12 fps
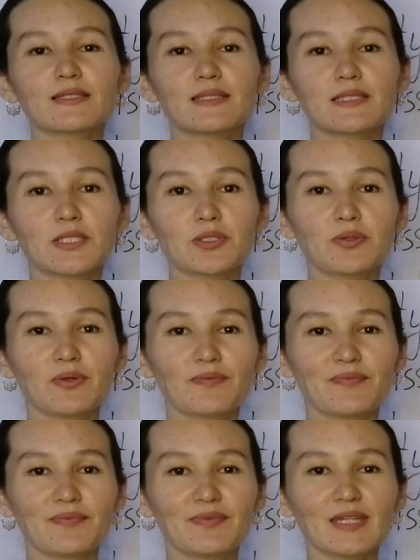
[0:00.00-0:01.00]
So
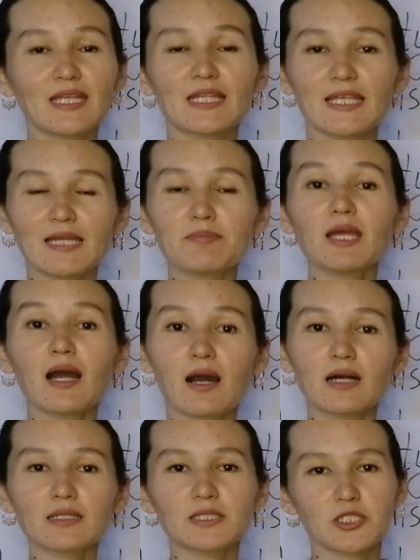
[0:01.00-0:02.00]
it can be
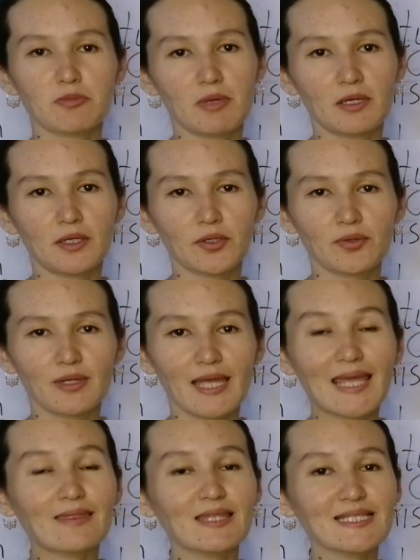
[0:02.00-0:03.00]
hot tomorrow.
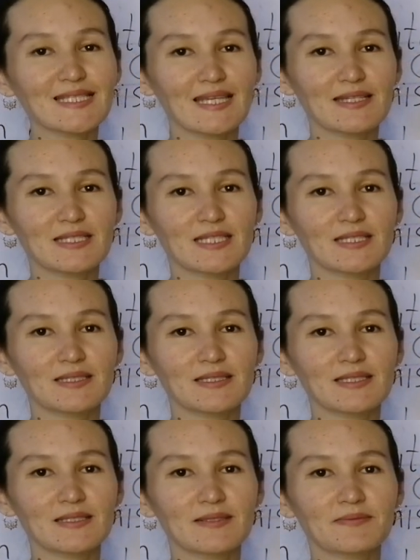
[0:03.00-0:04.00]
In this
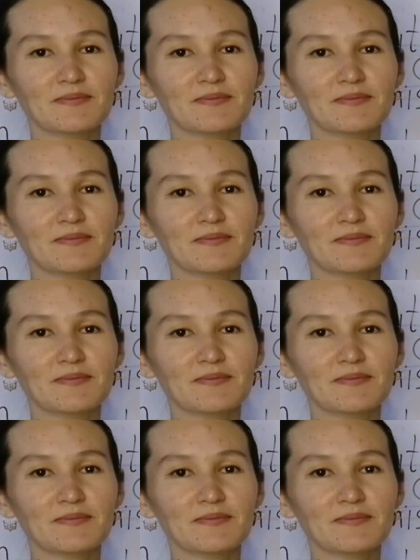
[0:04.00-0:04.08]
sentence,